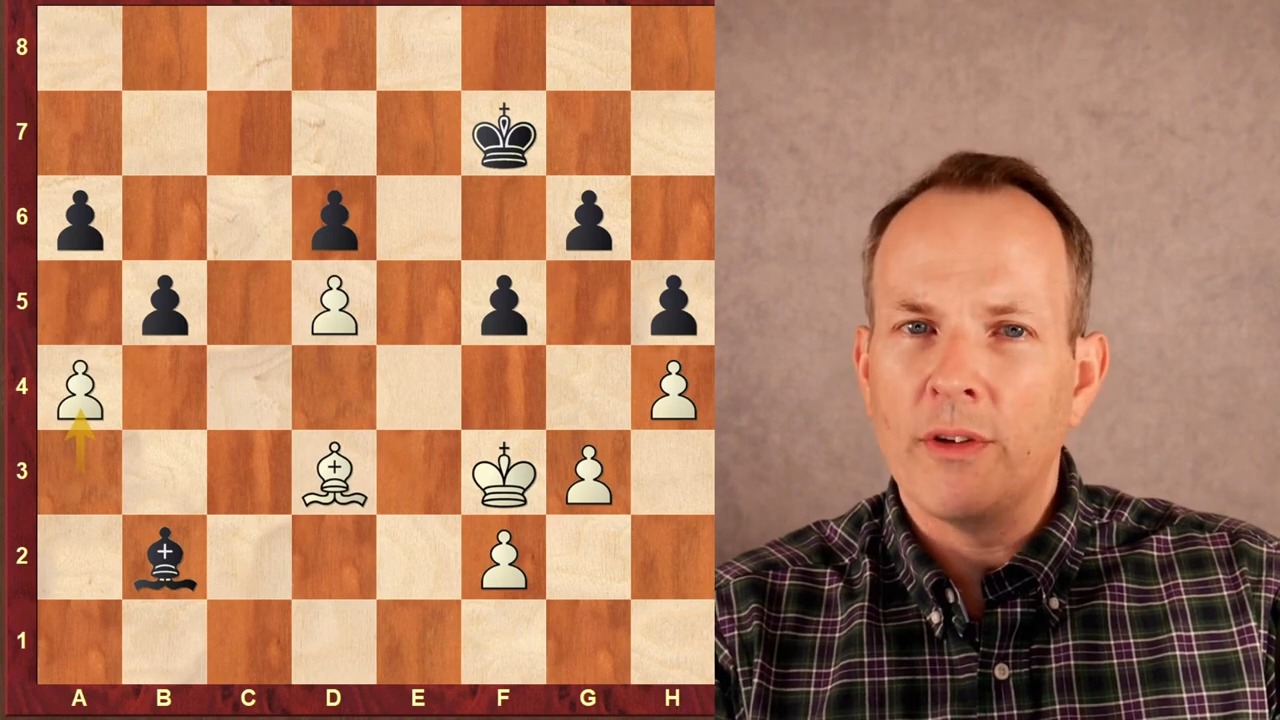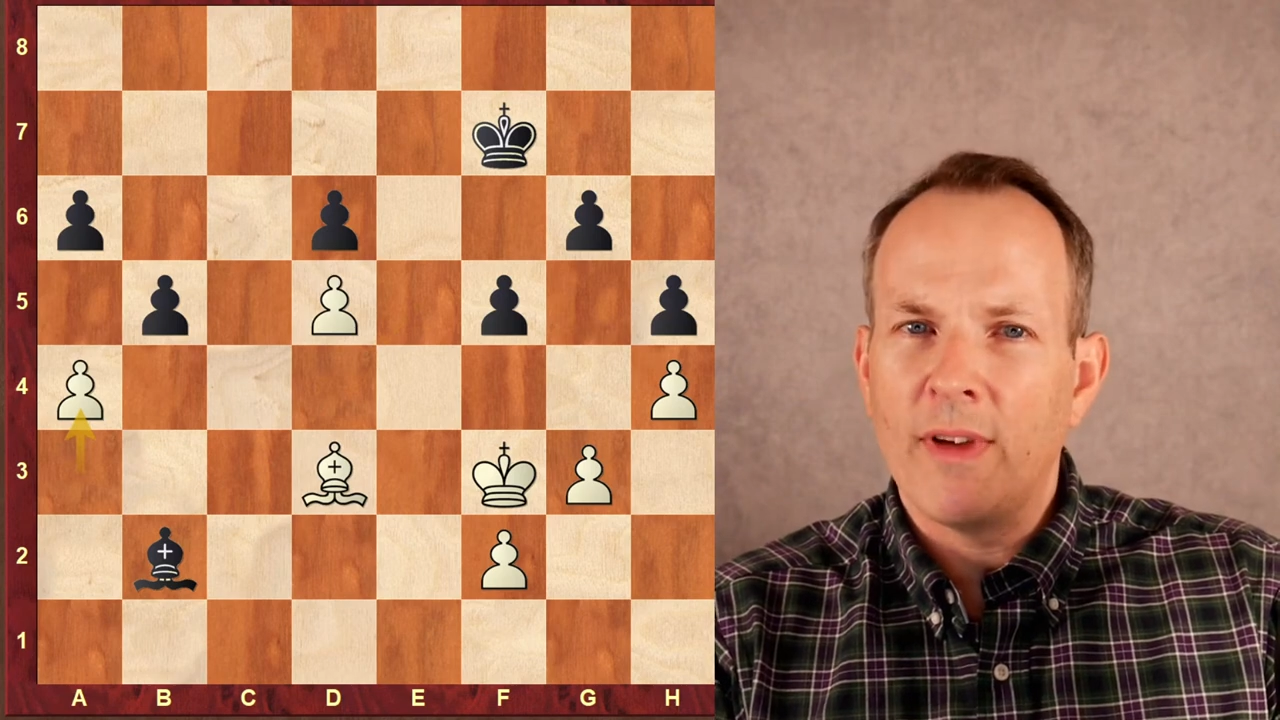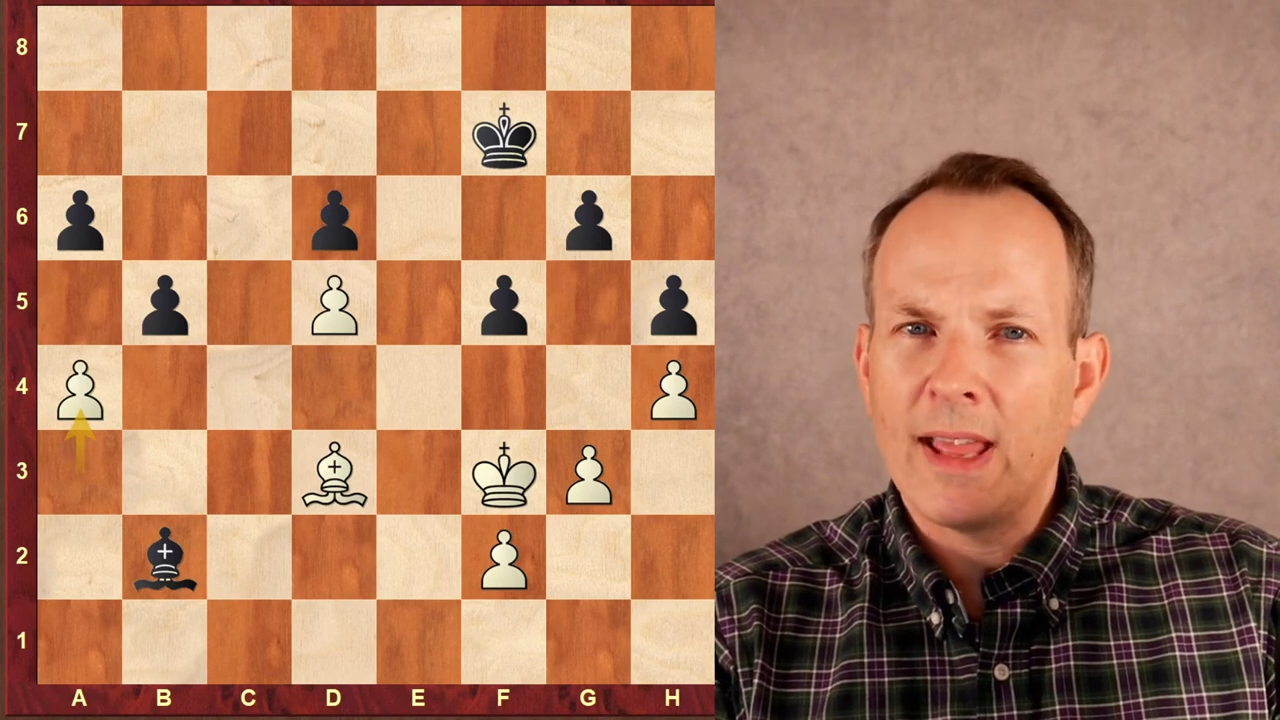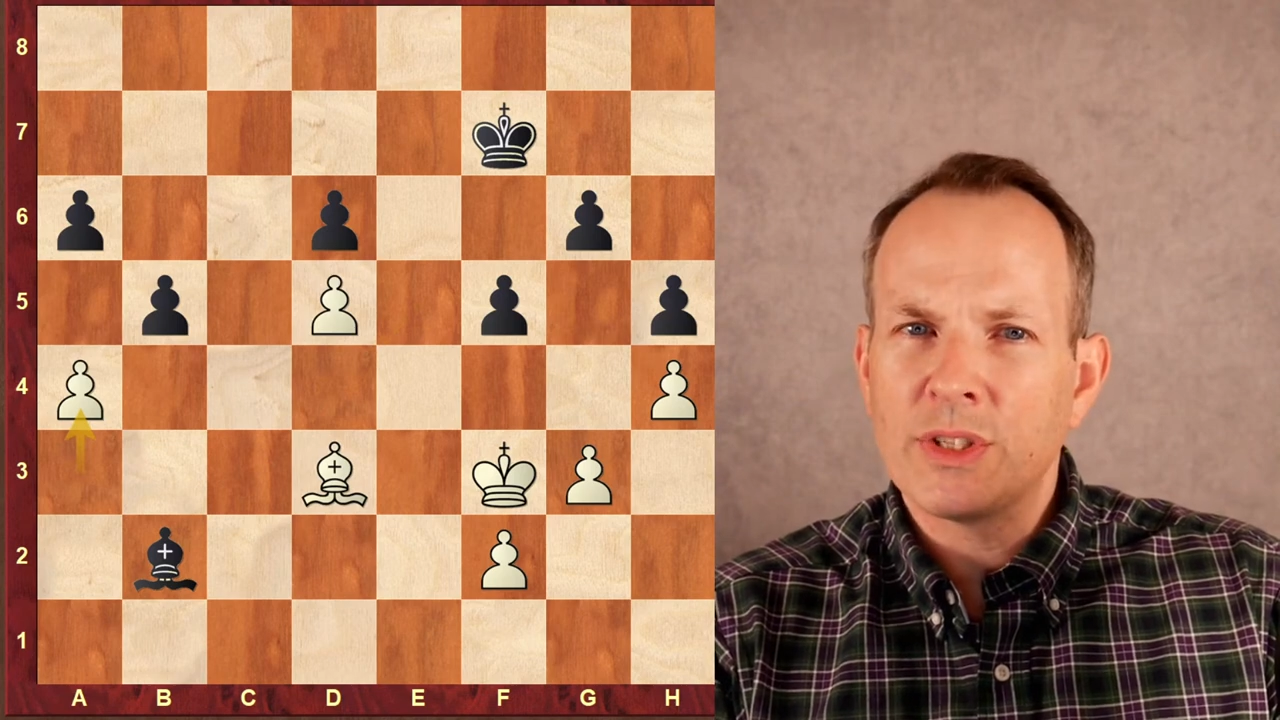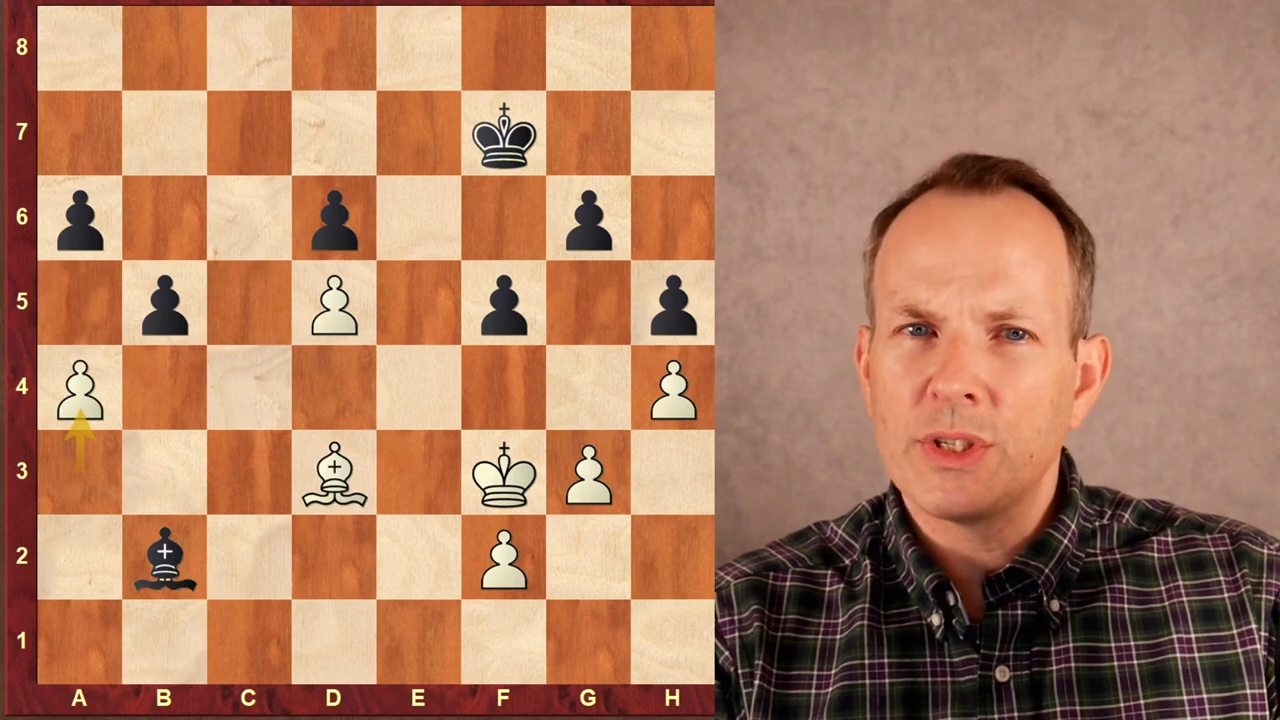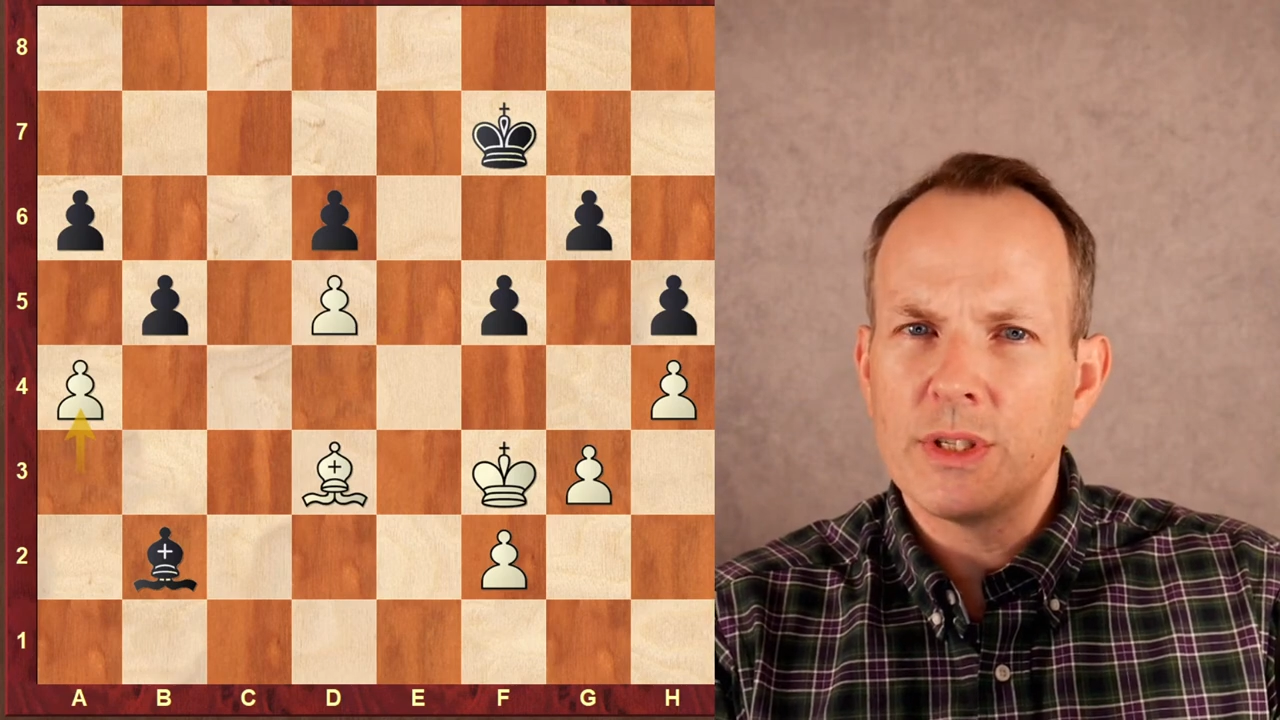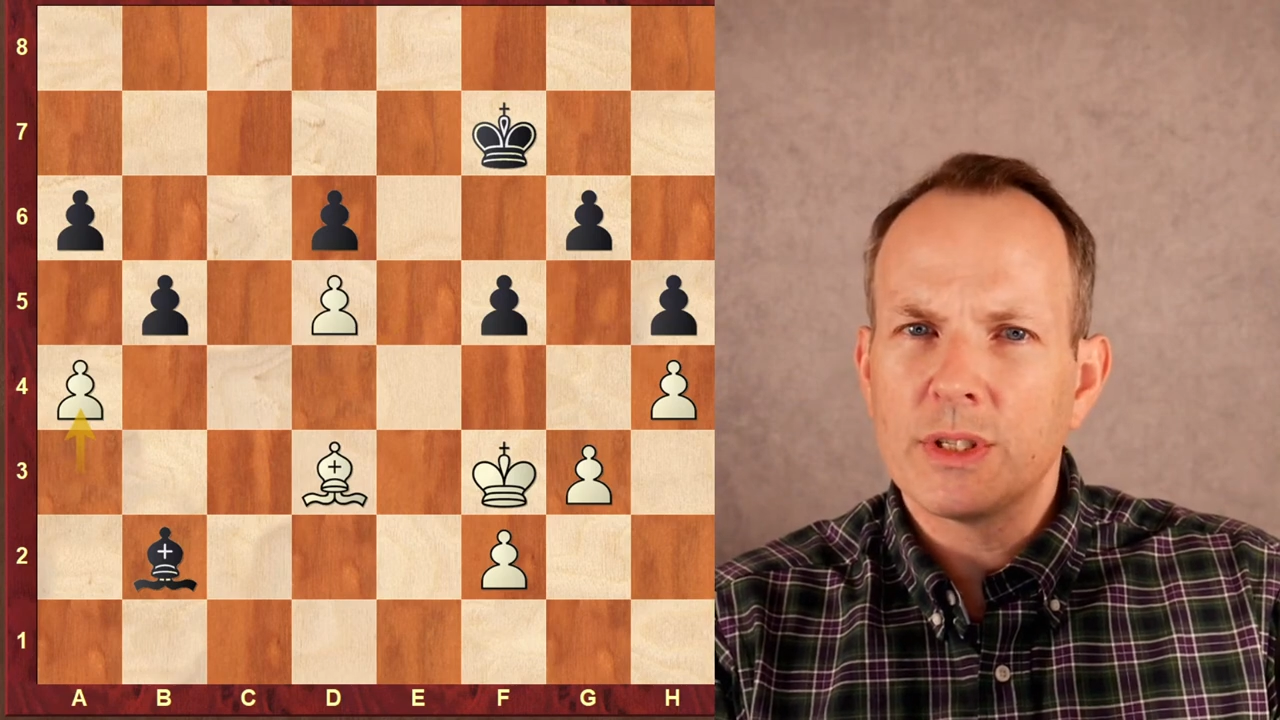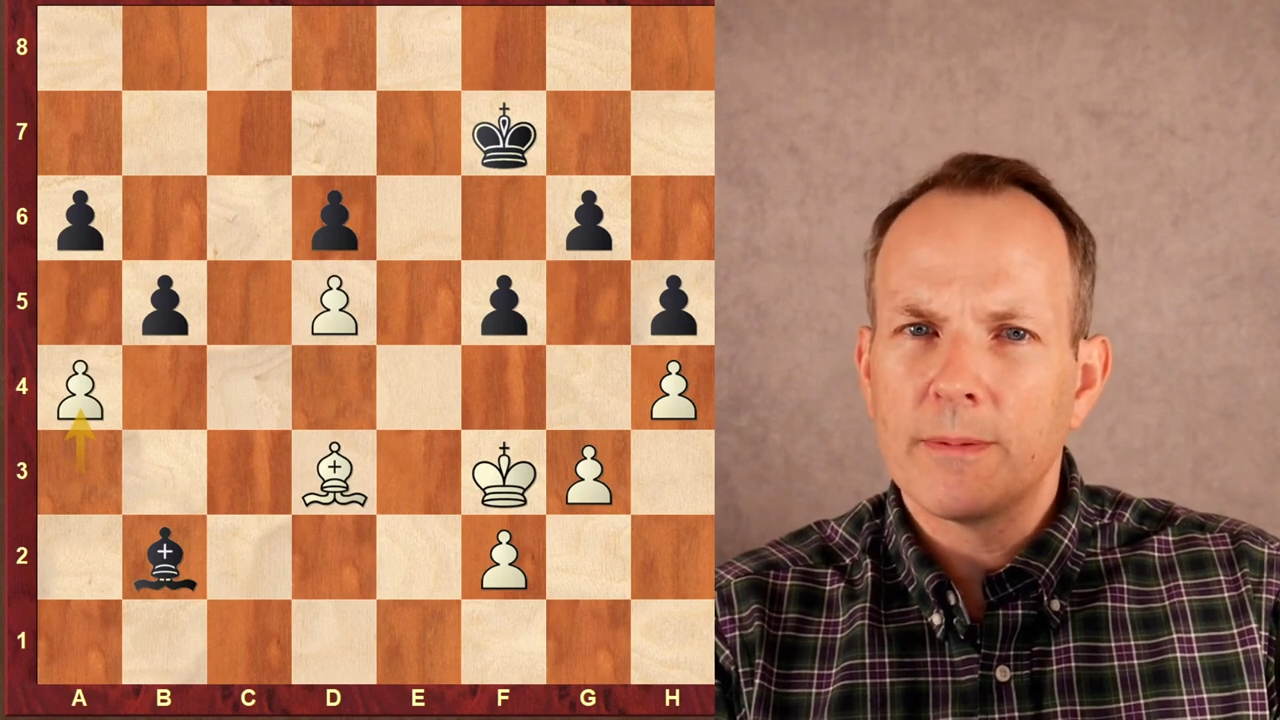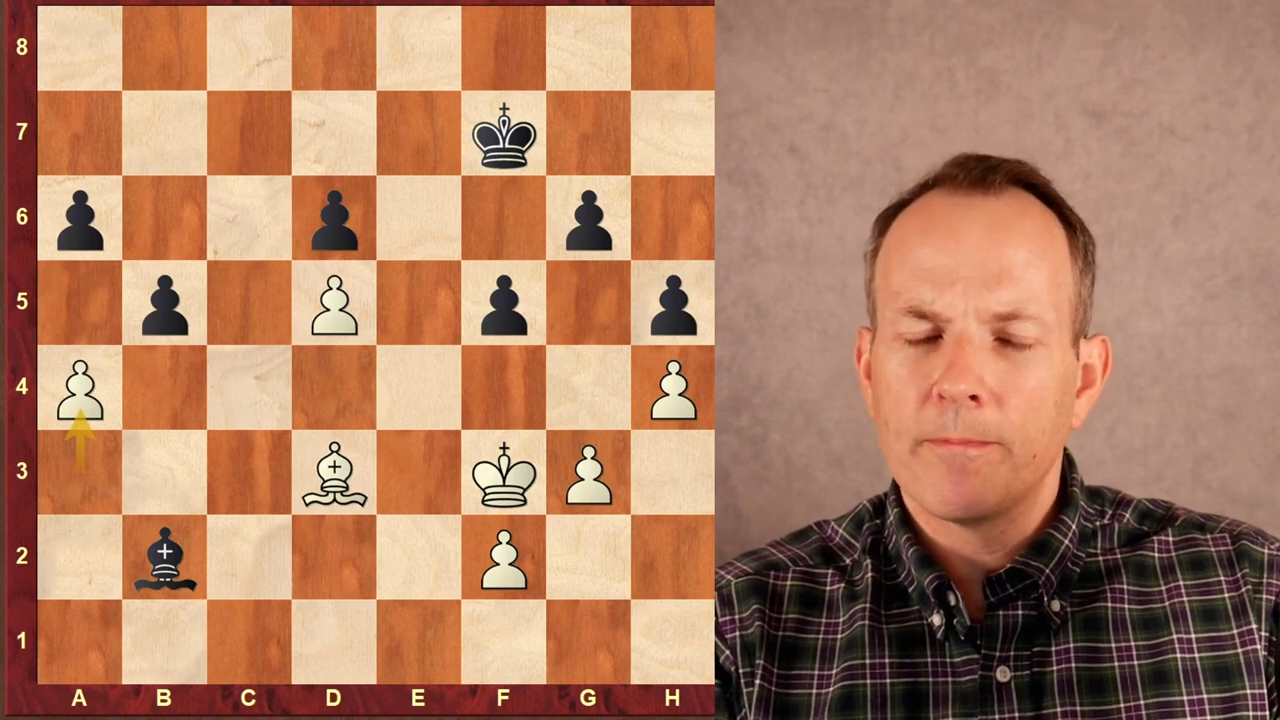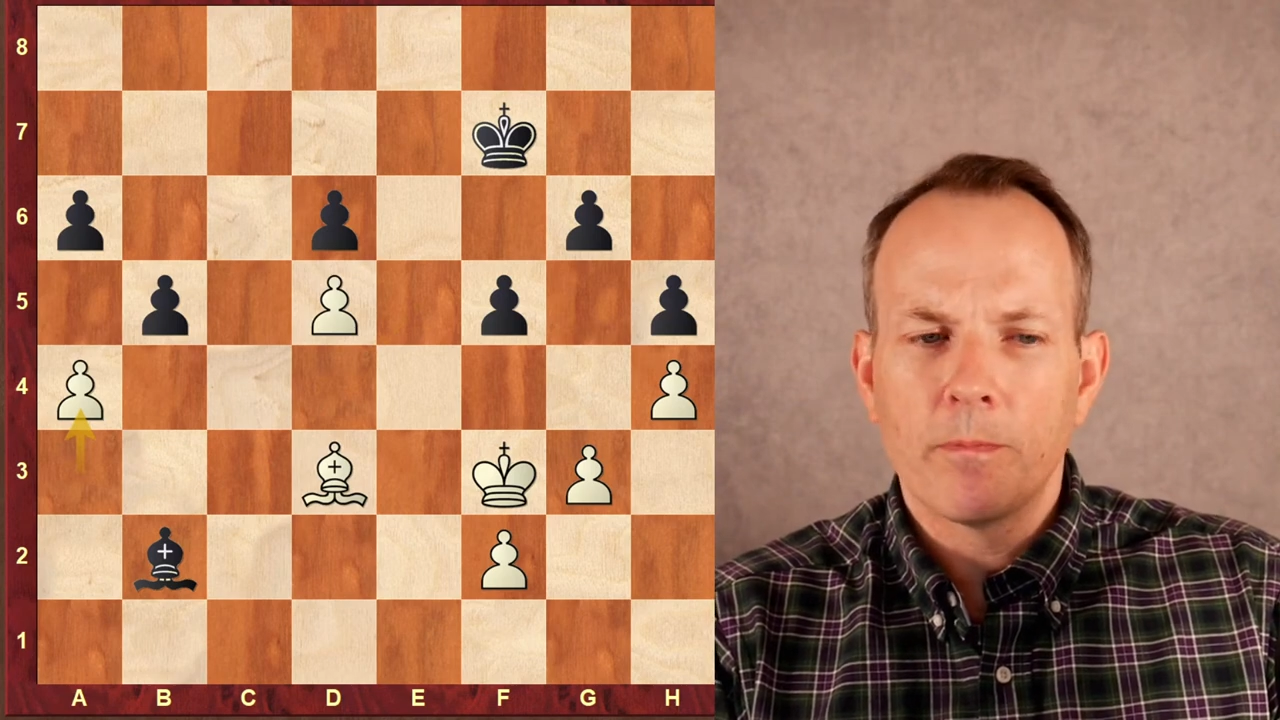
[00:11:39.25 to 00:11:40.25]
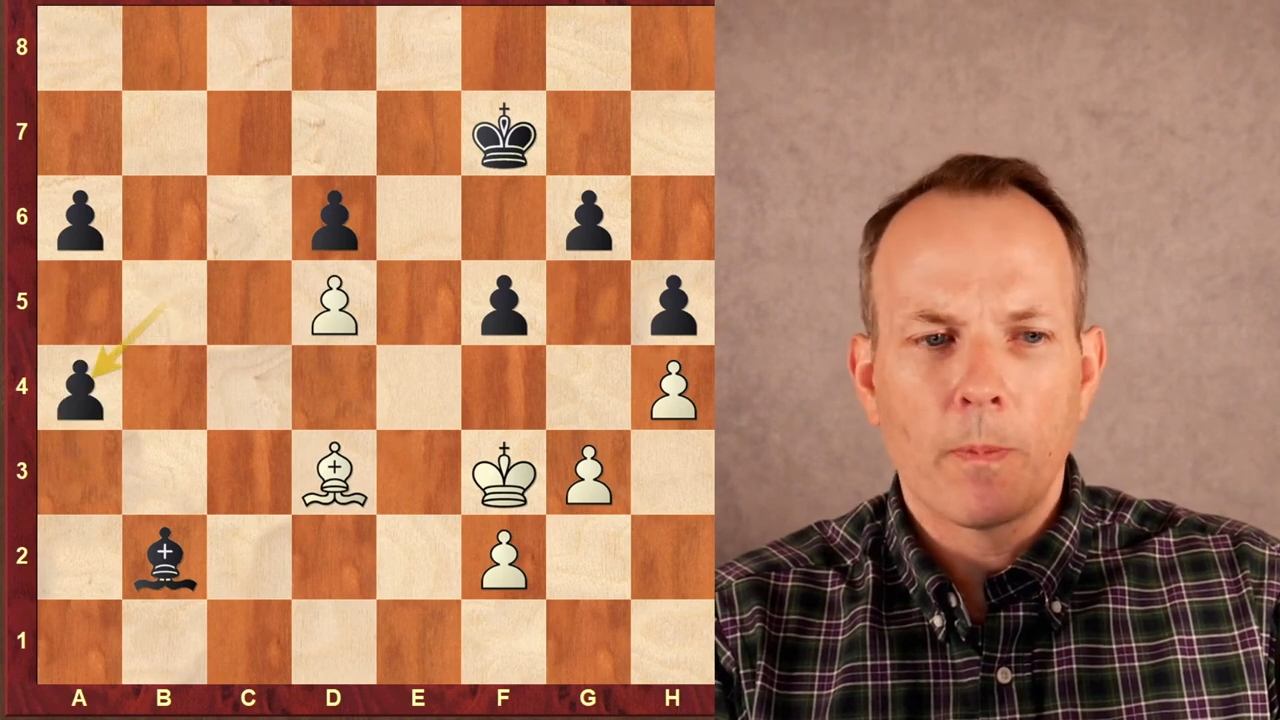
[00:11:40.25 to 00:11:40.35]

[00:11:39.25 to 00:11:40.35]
advances.